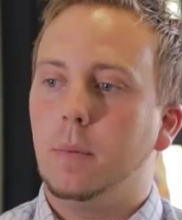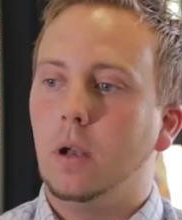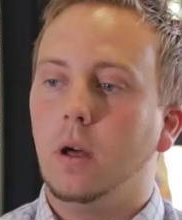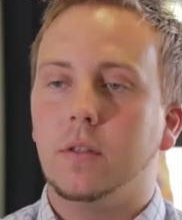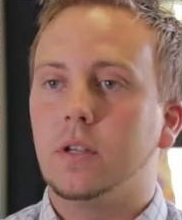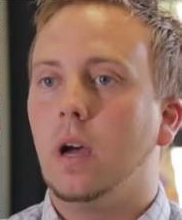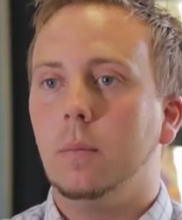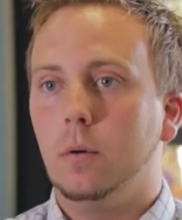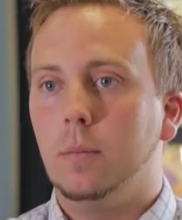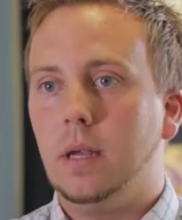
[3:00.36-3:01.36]
But a lot of the
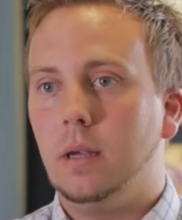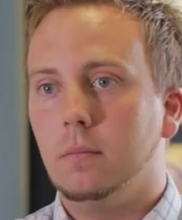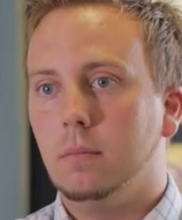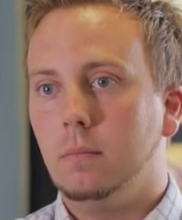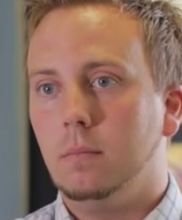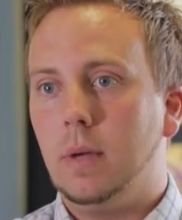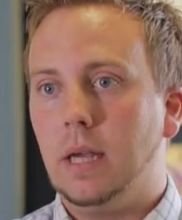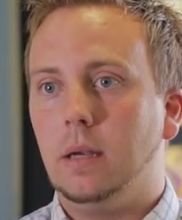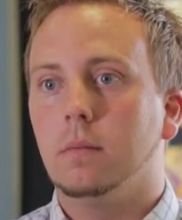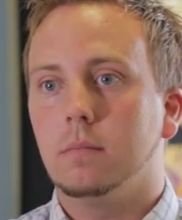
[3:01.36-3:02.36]
time, it will be
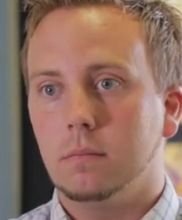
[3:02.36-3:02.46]
me